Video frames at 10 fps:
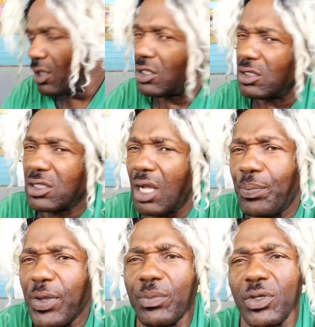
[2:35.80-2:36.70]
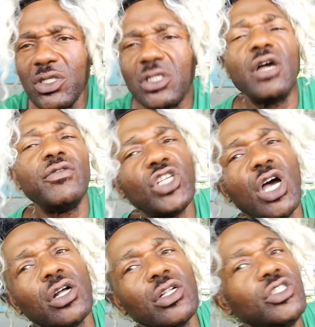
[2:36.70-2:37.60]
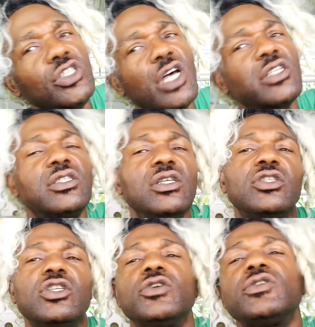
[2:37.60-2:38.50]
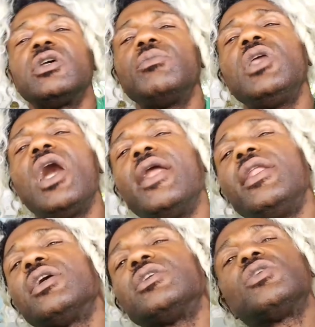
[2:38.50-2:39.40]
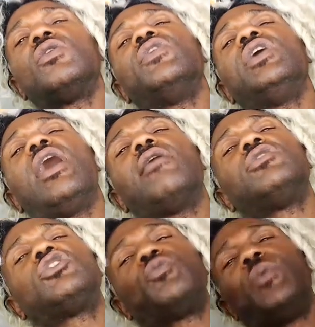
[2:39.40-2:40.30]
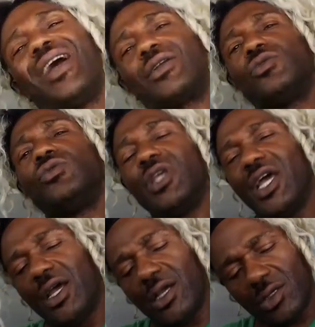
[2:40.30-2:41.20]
Some people deserve jungle justice, yo. Some of y'all niggas over here, I respect you, yeah?